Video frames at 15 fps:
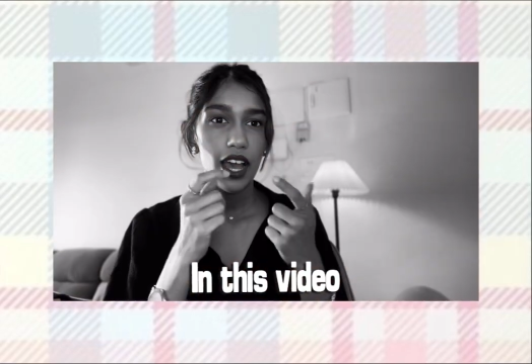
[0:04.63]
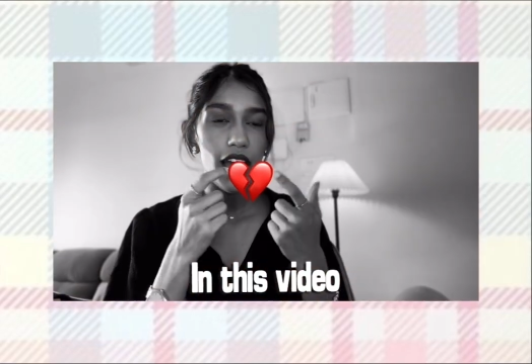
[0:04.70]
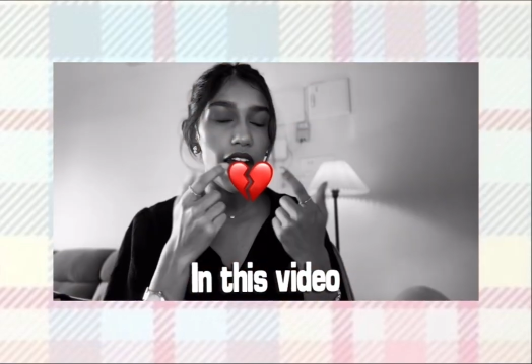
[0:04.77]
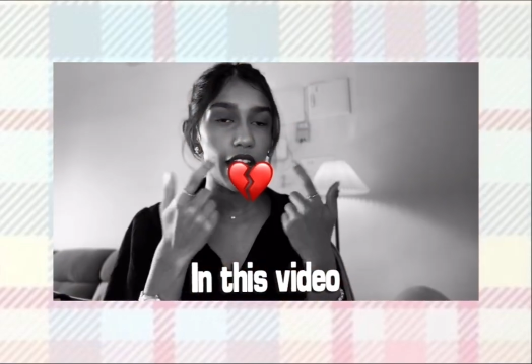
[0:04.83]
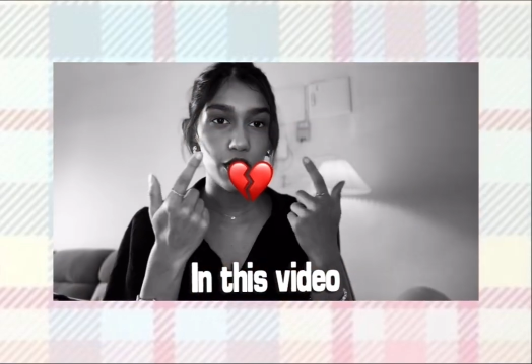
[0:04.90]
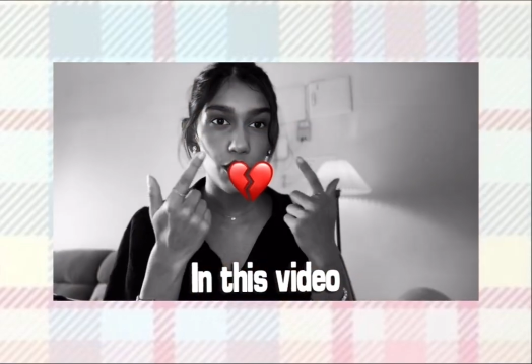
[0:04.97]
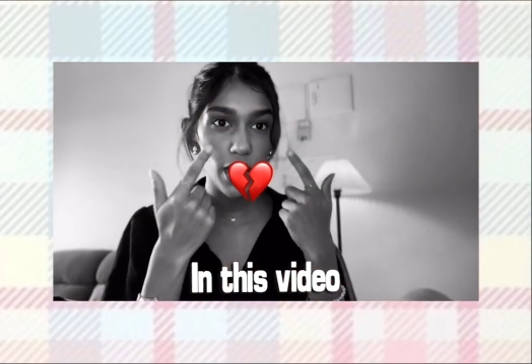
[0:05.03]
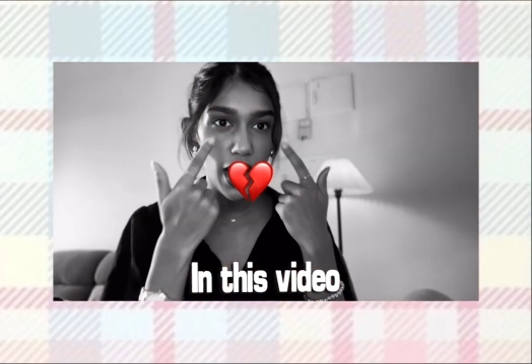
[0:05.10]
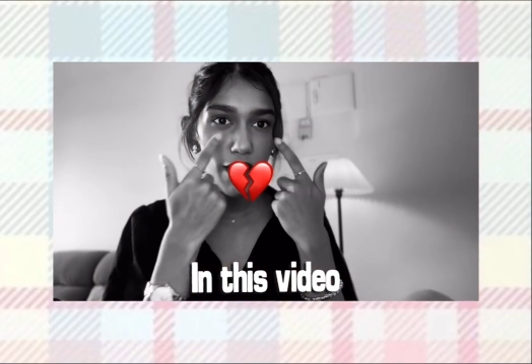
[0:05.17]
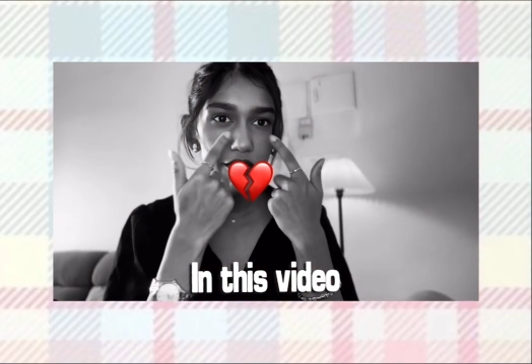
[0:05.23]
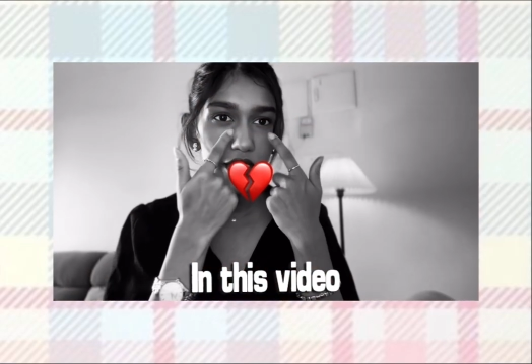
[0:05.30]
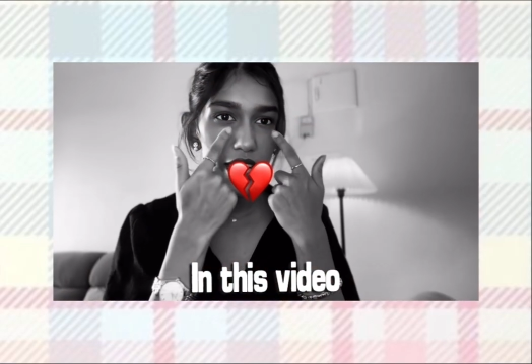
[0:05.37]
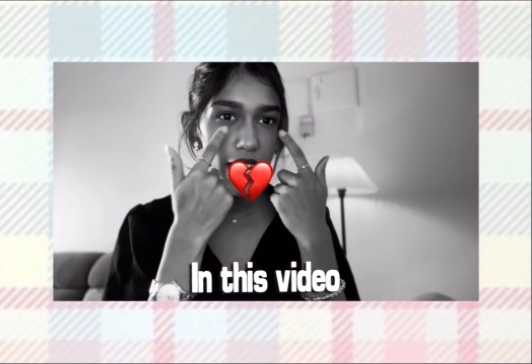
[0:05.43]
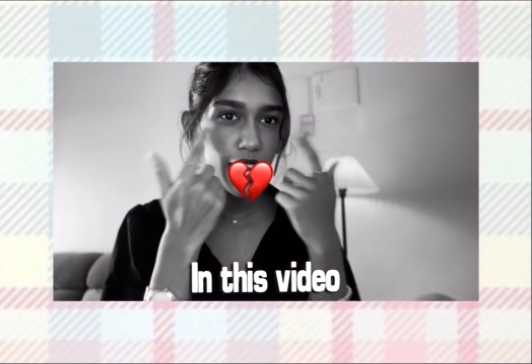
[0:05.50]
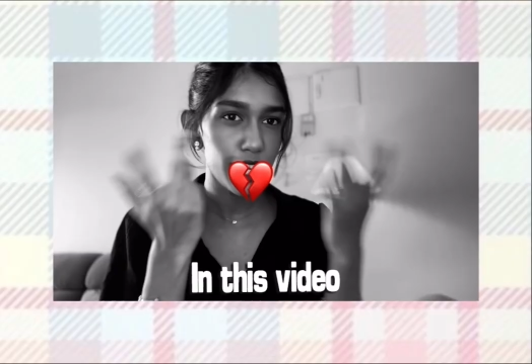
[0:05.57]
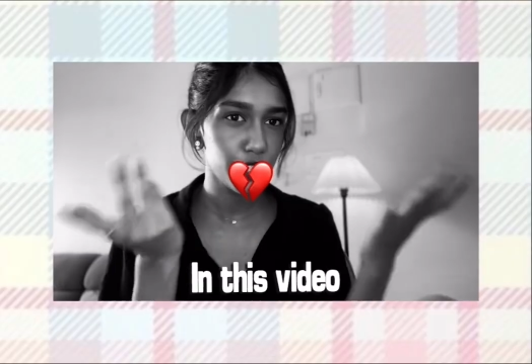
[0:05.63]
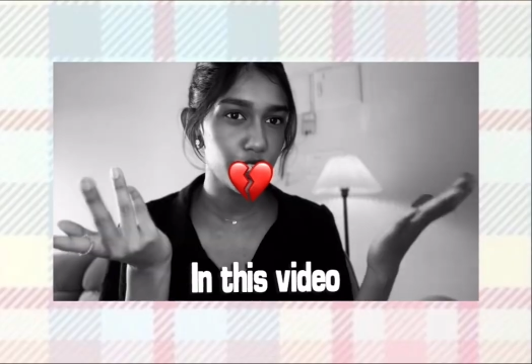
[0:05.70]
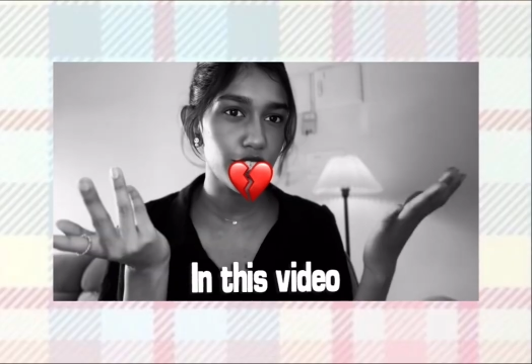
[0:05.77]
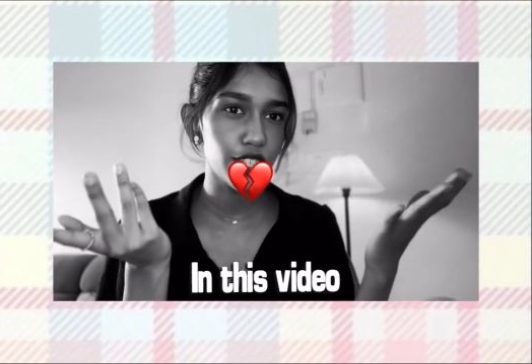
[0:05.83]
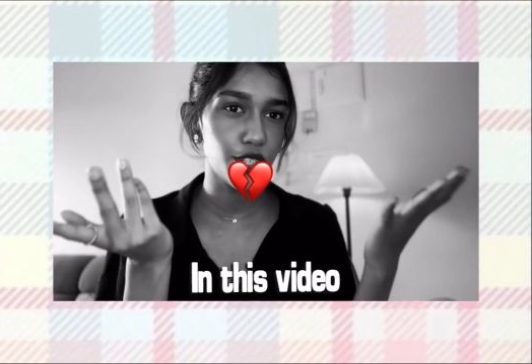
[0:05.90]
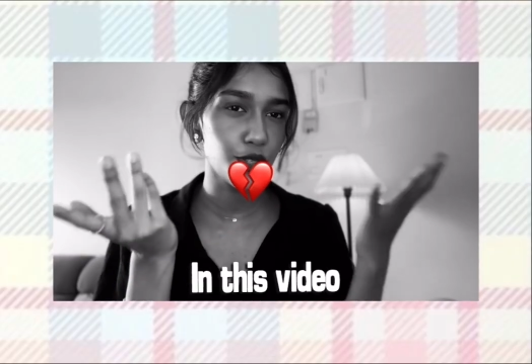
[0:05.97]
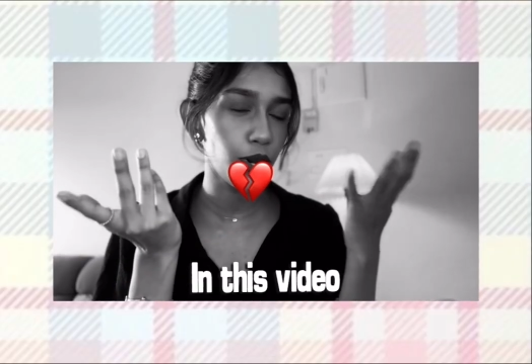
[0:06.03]
I don't have the
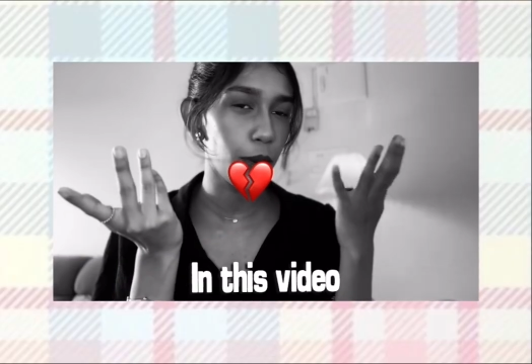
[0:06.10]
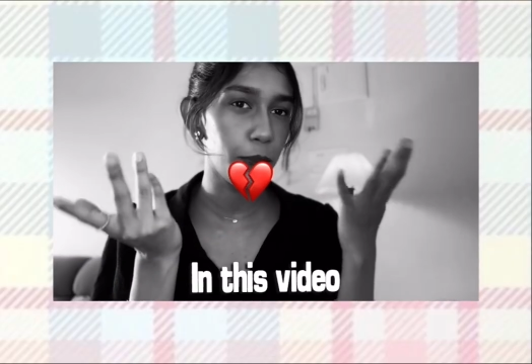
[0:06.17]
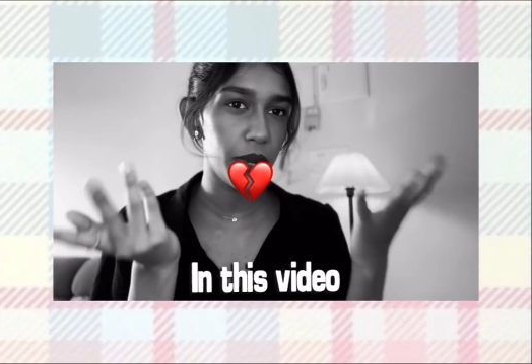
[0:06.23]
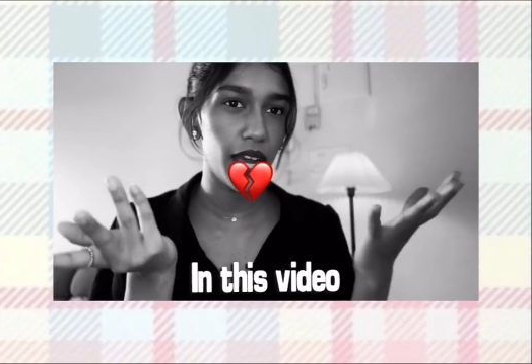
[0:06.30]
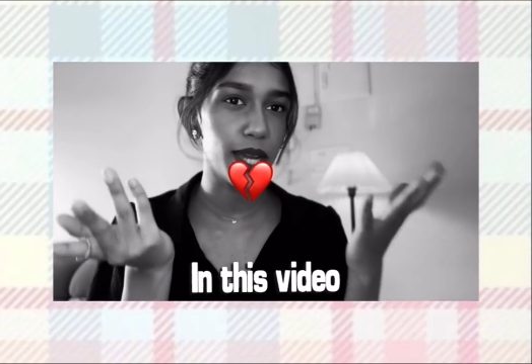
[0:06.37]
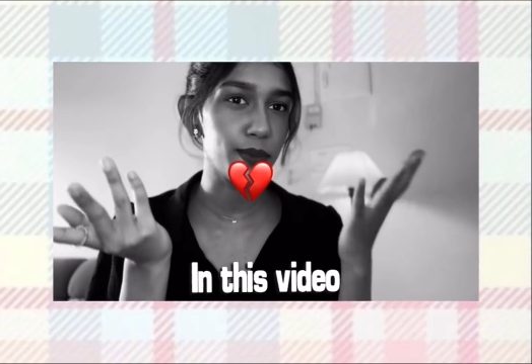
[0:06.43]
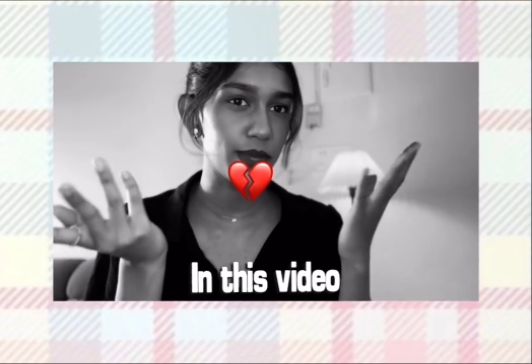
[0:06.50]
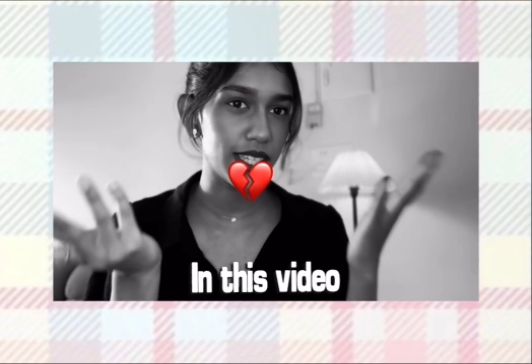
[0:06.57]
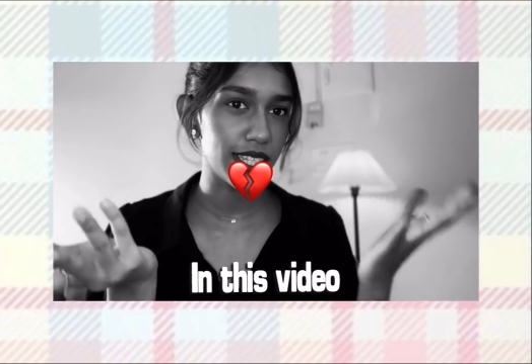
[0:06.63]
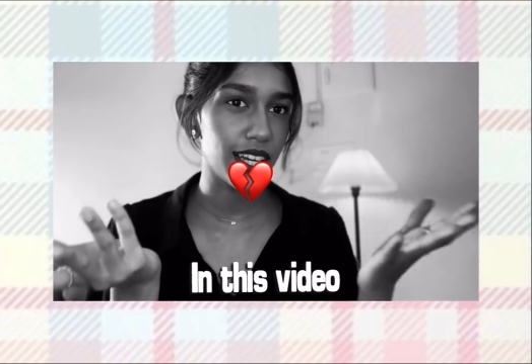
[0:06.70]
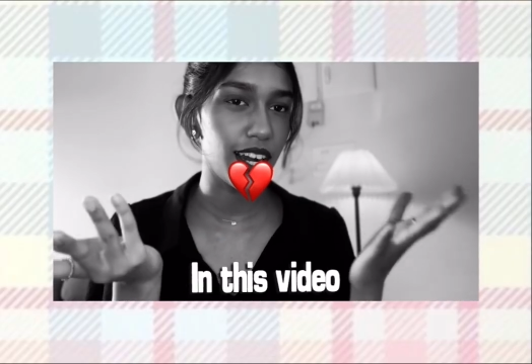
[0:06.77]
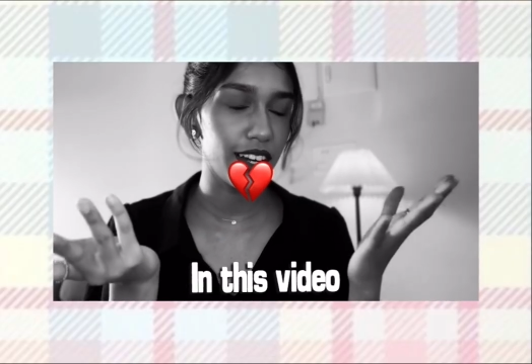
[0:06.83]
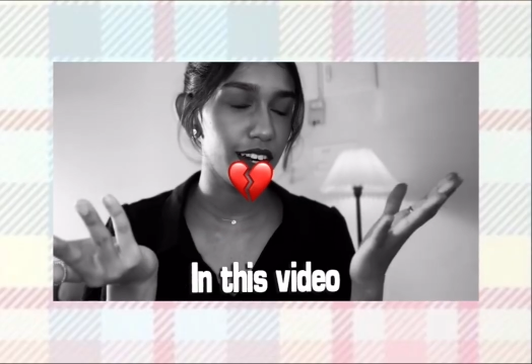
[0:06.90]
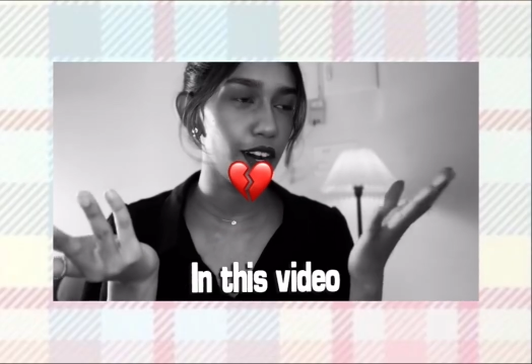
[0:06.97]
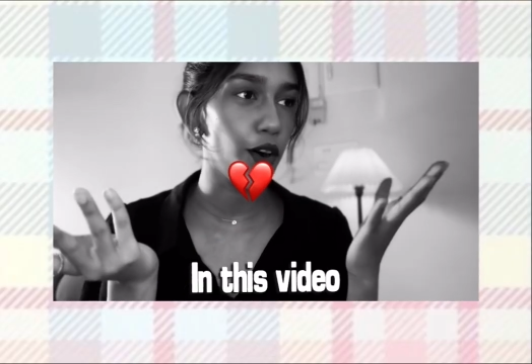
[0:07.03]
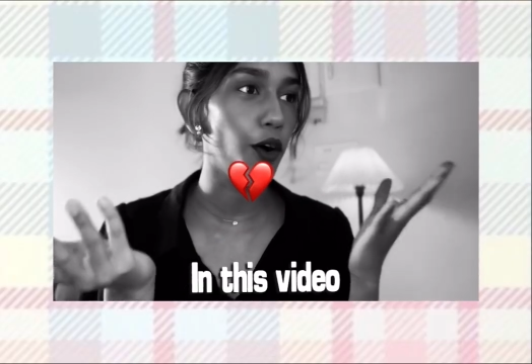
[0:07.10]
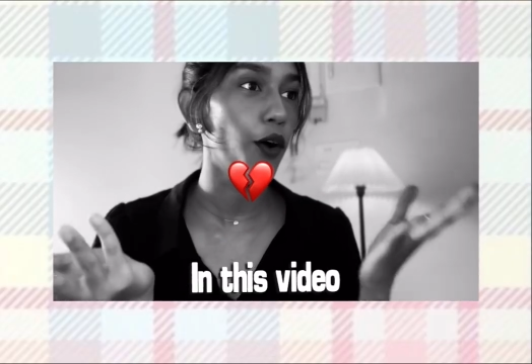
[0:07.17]
lashes to apply mascara